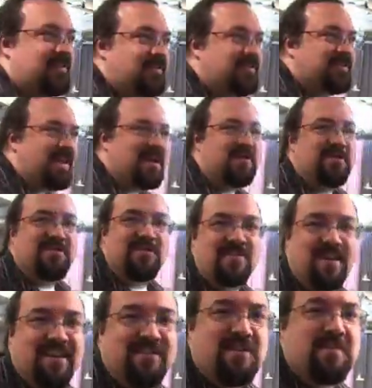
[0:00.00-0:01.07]
sandwich,
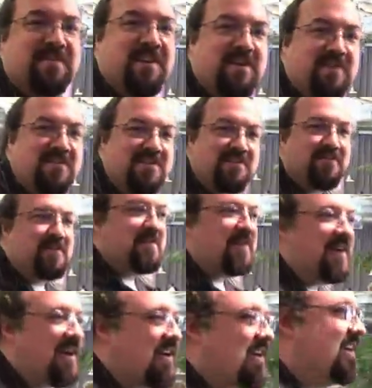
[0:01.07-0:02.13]
ice cream sandwich here for the
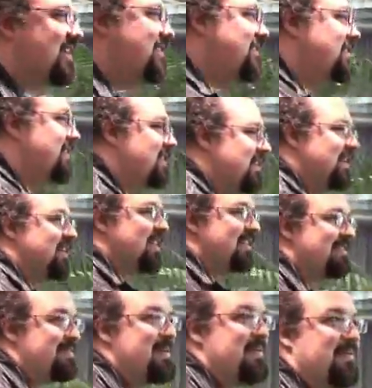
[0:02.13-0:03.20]
Bay Area.
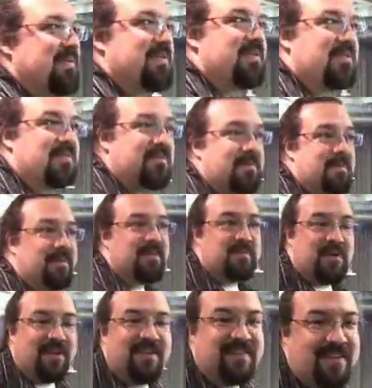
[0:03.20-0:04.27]
Lots of people remember
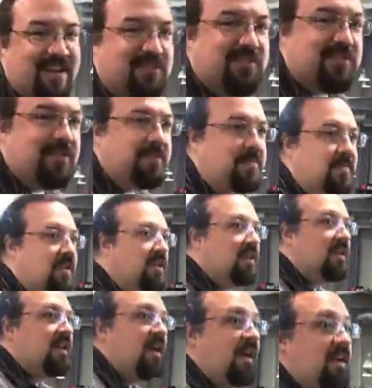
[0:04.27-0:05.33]
them quite nostalgically.
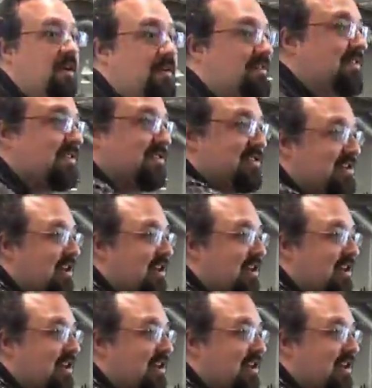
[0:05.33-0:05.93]
Anyways, this is